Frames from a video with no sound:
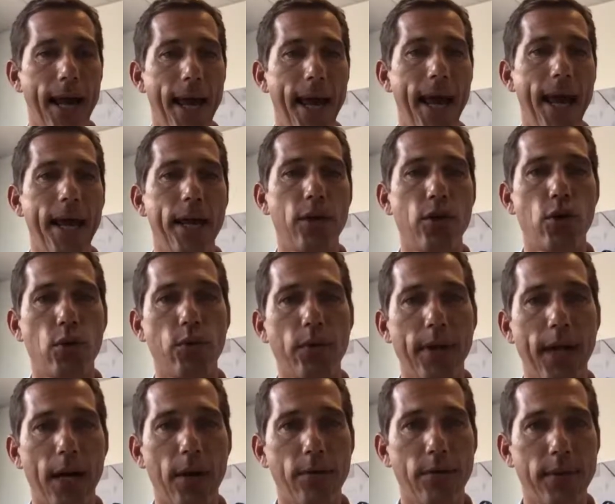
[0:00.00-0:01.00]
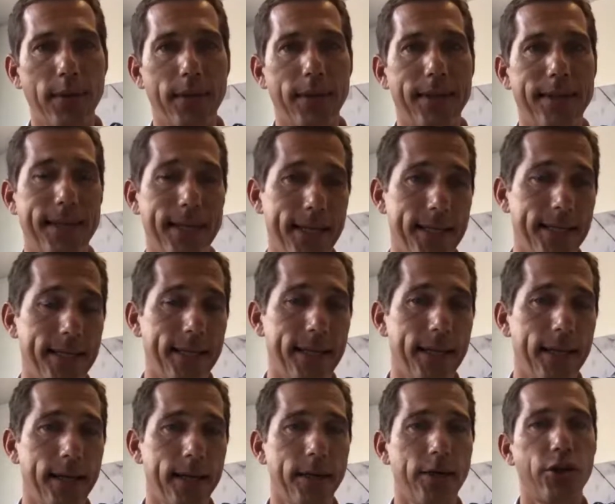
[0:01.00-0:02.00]
And
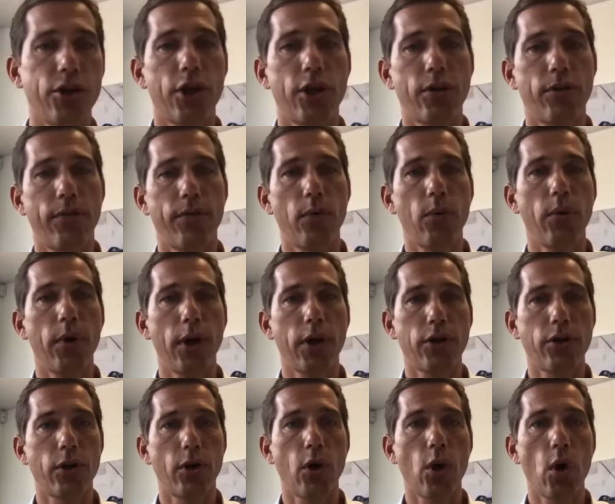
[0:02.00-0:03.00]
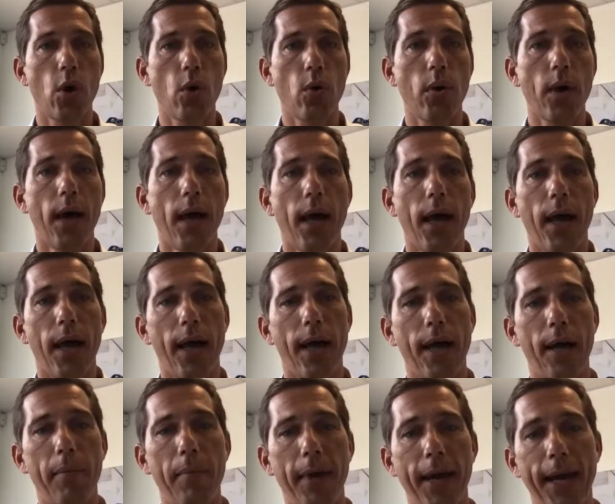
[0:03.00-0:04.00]
2016, just a few years ago,
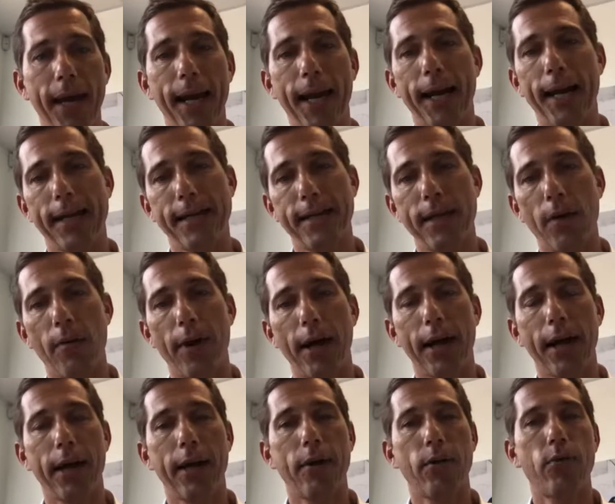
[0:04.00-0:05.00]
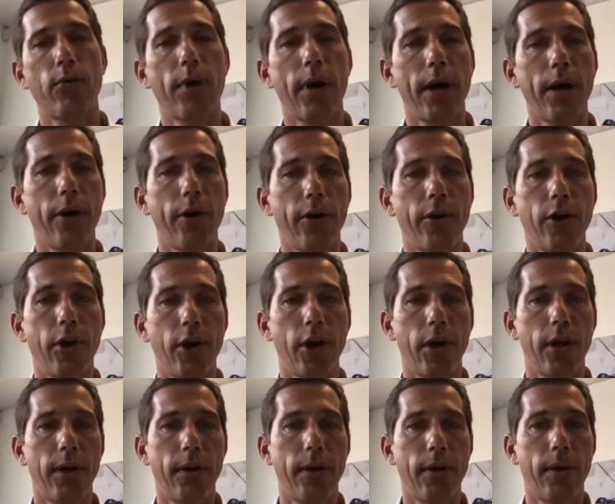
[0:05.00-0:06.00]
Mecalac has now acquired
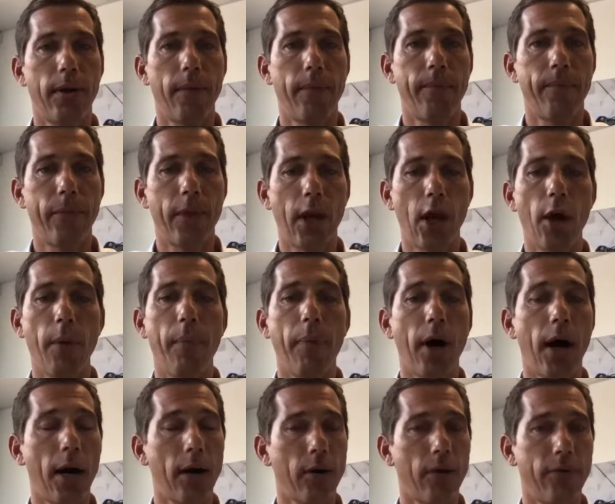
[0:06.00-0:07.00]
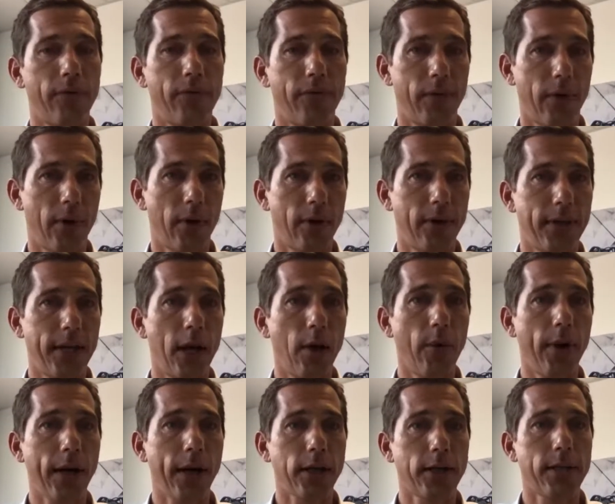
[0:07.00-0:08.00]
a part of
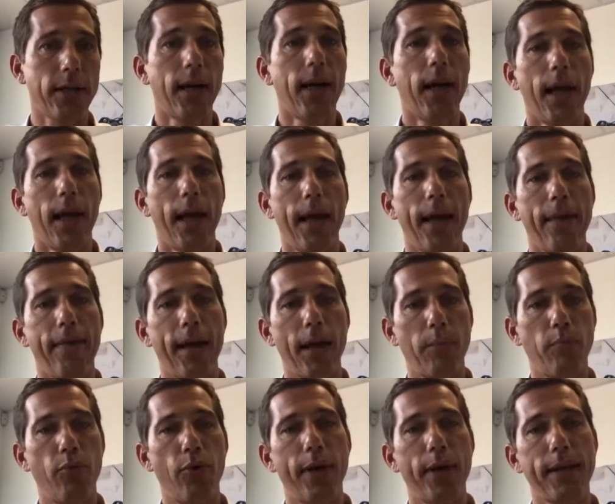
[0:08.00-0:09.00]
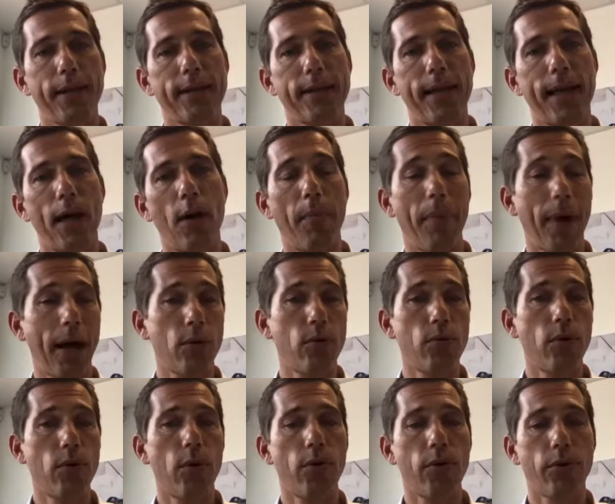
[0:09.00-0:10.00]
Terex that brings now
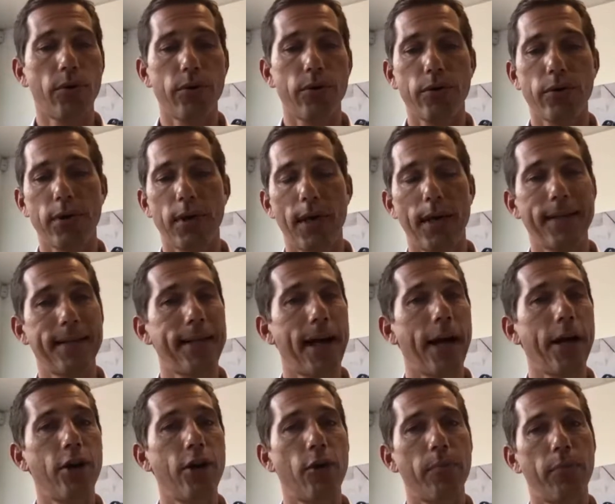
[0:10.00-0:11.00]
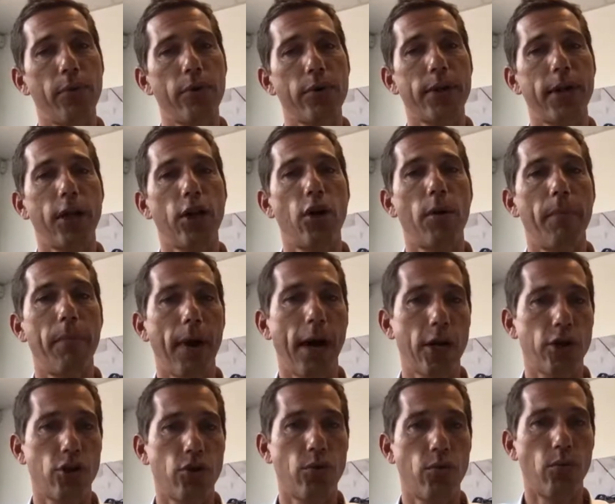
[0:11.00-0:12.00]
backhoe loaders, side dumpers, and
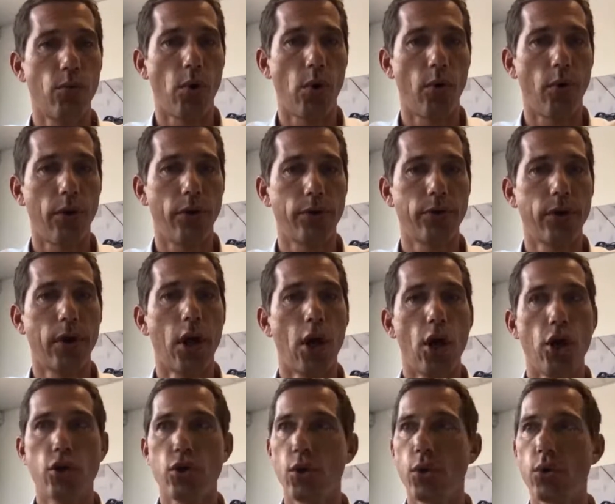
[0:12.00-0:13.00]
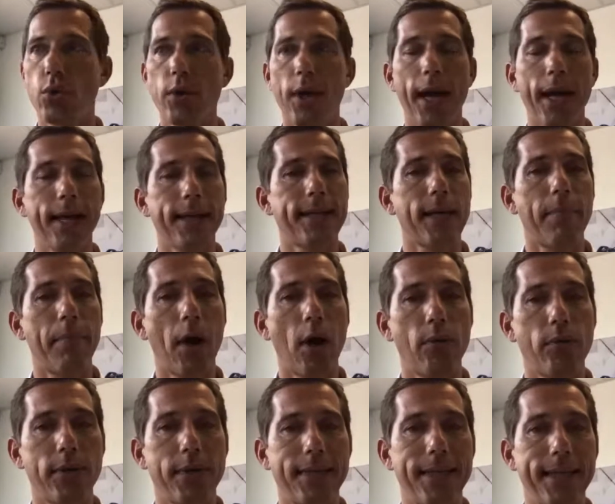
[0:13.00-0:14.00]
compaction rollers. So today it's
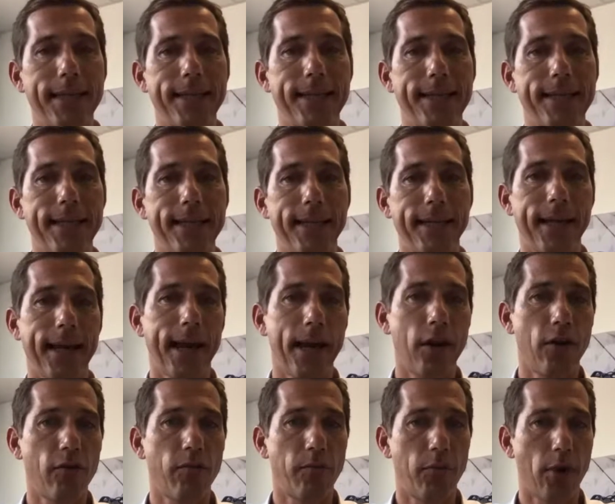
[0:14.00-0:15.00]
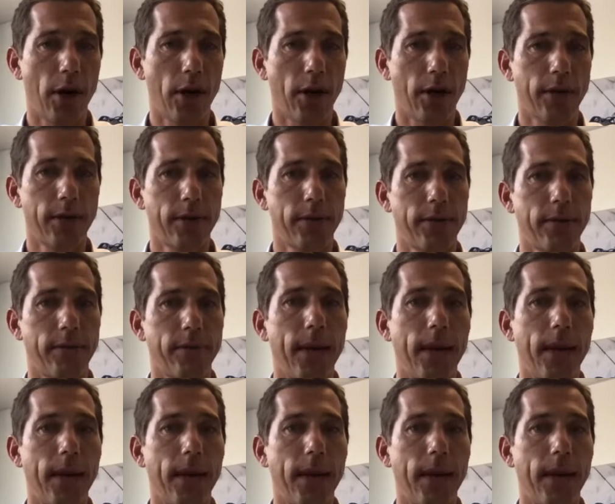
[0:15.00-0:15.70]
about 60 kind of products.